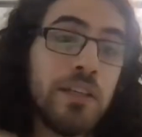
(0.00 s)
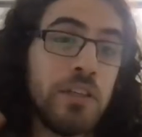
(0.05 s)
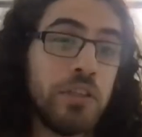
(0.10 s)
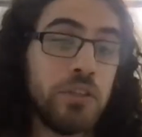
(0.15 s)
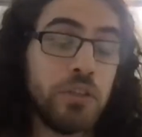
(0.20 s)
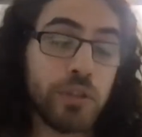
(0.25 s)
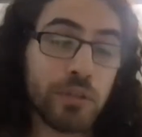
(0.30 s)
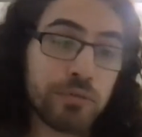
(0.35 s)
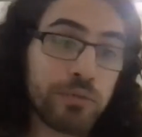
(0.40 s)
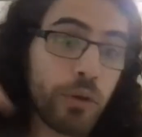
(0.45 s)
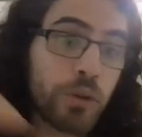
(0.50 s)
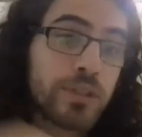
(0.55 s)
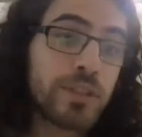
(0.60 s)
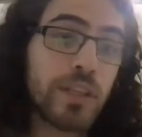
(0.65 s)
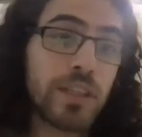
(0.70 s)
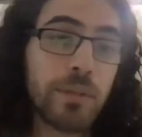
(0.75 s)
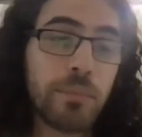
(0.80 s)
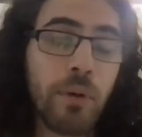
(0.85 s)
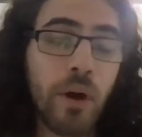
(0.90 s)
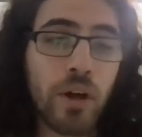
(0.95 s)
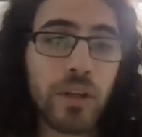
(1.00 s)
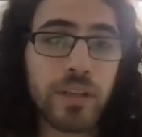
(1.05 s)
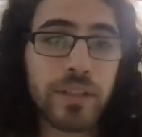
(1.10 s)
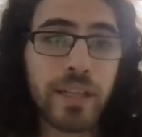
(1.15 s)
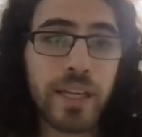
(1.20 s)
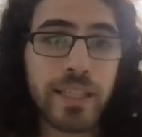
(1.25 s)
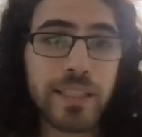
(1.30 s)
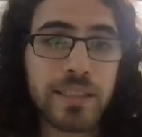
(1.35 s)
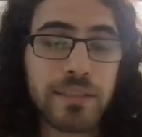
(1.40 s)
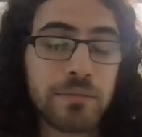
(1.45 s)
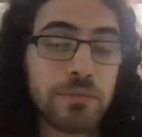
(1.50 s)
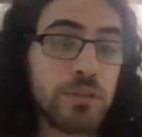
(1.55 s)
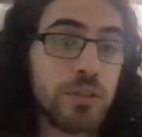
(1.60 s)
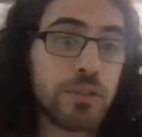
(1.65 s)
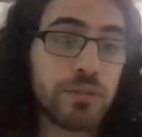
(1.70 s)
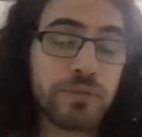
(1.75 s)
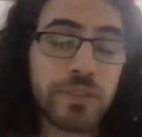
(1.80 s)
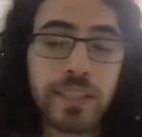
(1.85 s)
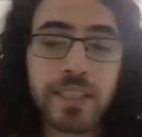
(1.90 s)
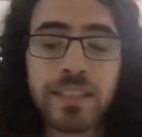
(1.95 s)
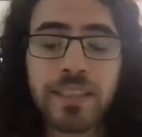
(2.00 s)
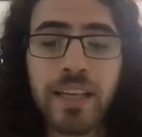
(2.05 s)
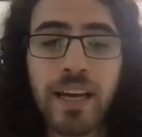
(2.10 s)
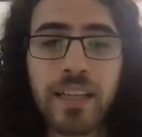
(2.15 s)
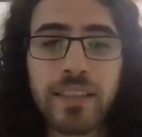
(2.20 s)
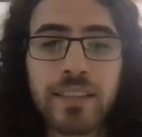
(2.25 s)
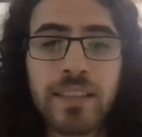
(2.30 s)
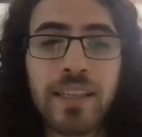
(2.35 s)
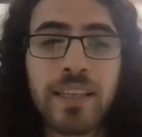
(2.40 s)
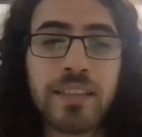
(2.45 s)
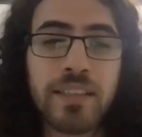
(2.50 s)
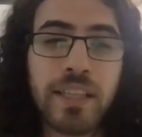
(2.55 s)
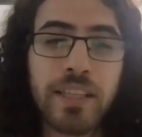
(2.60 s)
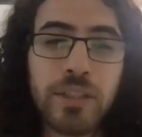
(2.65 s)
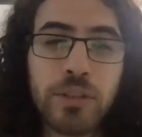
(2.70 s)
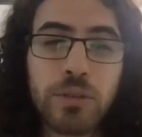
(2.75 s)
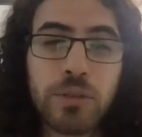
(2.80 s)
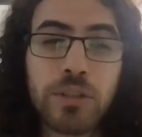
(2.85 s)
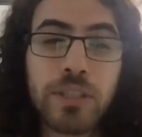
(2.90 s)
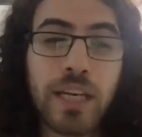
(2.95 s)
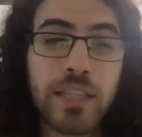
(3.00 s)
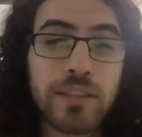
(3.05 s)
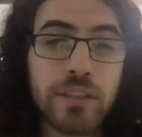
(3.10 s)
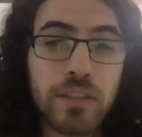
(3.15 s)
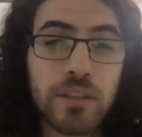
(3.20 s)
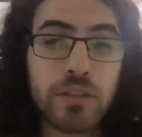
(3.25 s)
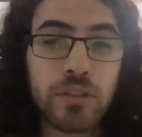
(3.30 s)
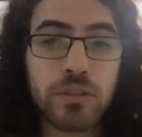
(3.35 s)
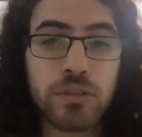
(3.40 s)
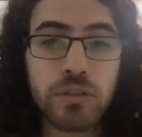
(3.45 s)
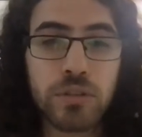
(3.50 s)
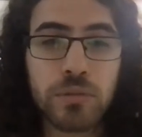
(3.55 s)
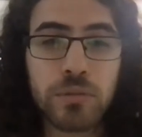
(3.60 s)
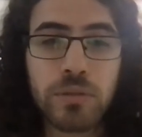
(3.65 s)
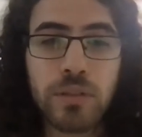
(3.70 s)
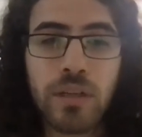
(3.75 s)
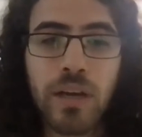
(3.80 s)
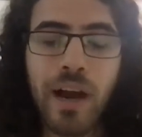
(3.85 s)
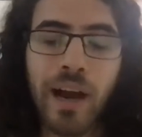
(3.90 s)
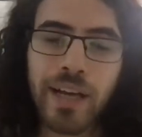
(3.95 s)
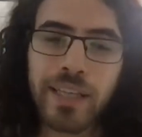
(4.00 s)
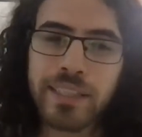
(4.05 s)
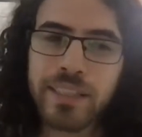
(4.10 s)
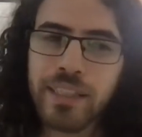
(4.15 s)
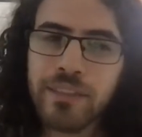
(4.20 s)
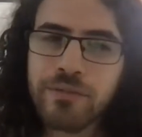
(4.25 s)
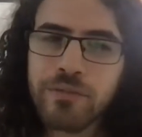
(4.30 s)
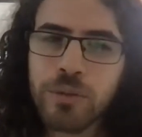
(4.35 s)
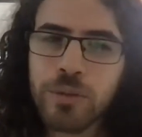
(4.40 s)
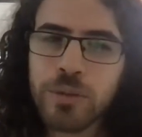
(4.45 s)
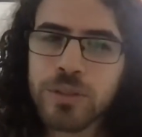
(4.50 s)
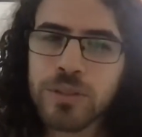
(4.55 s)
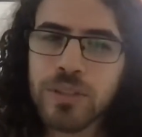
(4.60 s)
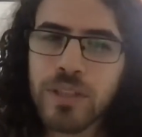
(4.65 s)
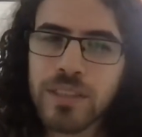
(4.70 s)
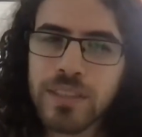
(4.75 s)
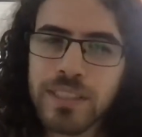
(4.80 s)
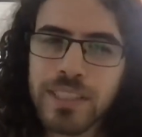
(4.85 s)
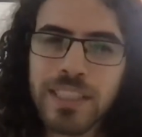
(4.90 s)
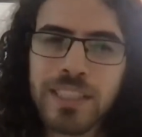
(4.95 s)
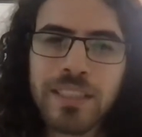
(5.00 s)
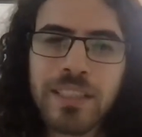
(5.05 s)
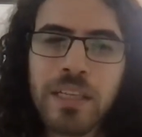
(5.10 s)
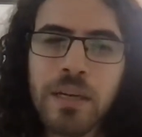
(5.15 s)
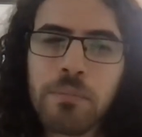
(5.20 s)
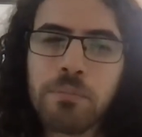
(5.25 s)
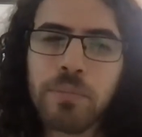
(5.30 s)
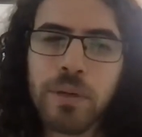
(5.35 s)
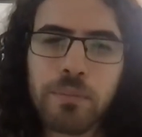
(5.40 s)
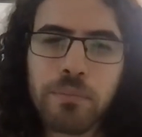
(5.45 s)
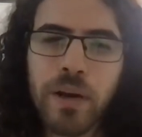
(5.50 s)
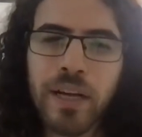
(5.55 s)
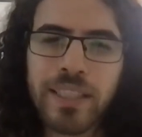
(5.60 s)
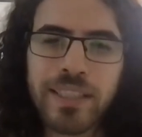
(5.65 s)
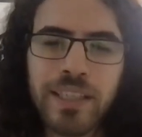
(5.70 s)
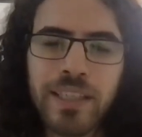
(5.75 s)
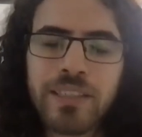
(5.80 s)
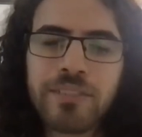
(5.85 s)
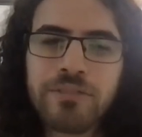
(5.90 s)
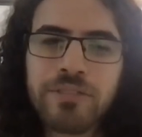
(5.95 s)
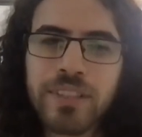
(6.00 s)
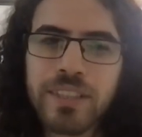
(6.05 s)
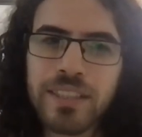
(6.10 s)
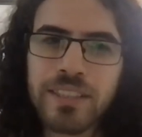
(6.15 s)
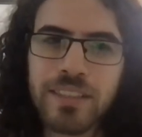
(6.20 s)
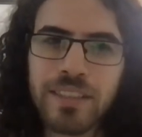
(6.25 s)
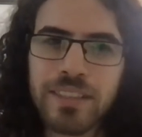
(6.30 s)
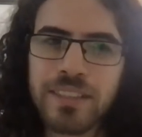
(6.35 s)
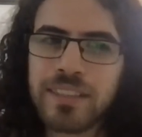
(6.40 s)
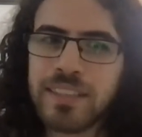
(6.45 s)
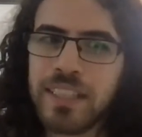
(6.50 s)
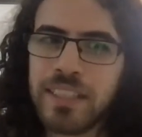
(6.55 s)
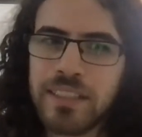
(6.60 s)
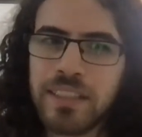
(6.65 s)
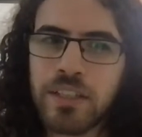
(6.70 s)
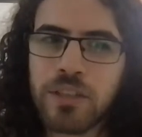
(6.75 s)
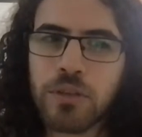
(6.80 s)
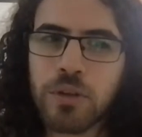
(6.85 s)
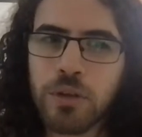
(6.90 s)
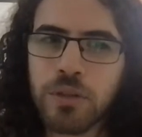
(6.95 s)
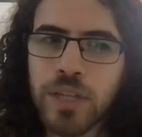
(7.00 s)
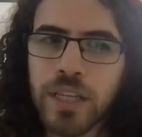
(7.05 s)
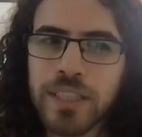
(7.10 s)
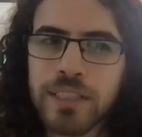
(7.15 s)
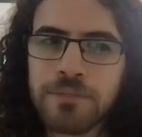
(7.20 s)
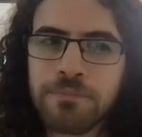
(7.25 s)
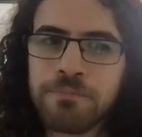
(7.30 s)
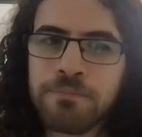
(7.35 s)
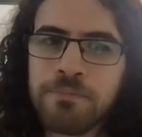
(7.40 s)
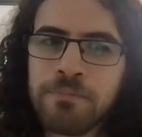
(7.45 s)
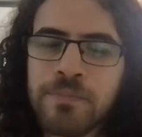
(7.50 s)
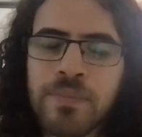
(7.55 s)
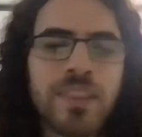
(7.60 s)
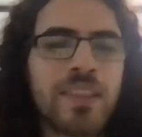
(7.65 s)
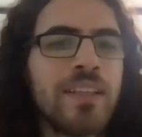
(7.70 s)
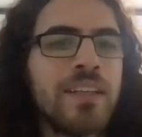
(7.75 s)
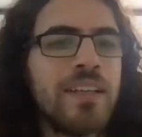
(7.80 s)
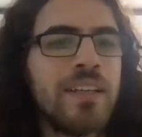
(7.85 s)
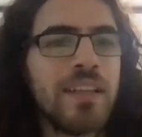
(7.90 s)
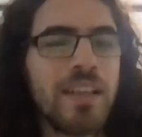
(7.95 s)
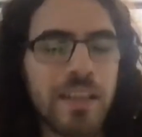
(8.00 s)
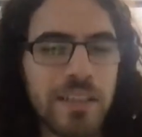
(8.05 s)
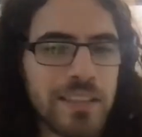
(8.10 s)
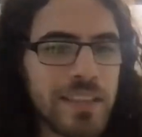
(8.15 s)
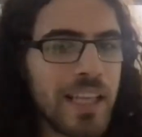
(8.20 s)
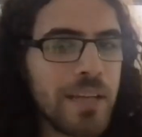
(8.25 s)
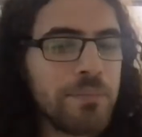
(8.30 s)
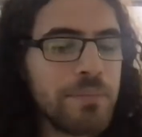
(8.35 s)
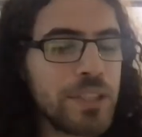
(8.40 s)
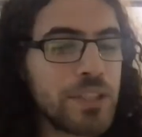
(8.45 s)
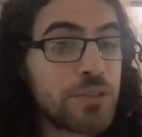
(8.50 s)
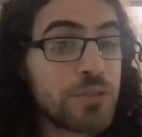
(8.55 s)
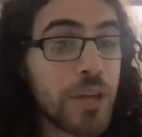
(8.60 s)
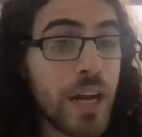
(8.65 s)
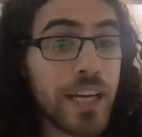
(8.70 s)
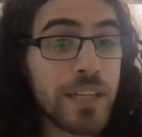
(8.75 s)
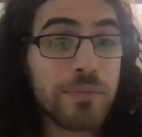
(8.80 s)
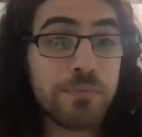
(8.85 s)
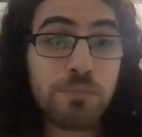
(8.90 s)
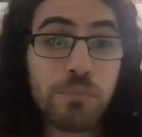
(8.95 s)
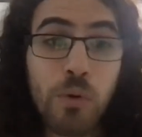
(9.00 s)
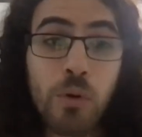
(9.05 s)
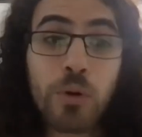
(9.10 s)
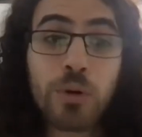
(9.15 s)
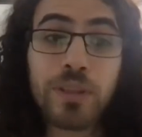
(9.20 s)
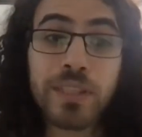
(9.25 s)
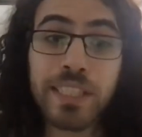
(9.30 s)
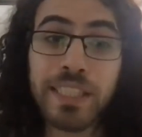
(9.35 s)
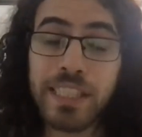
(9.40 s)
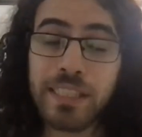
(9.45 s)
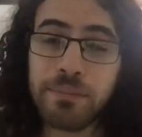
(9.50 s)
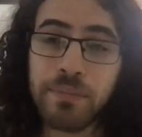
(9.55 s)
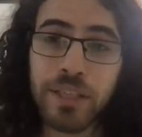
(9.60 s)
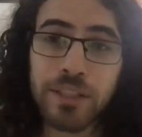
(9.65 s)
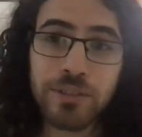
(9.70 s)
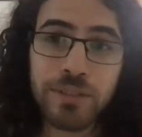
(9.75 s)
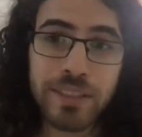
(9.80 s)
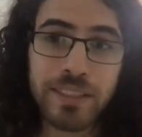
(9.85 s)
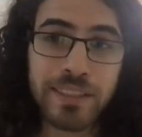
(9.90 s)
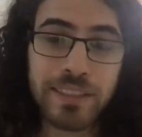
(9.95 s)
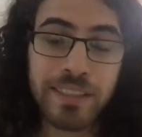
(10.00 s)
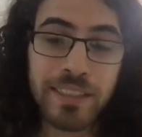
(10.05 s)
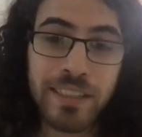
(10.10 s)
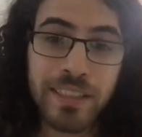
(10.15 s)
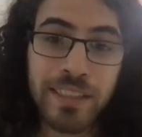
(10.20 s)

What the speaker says: You focus on the bottleneck, you fix that, then you look at the other two. I can focus on these, but my gut feeling doesn't say they're correct. Let me track more leading metrics.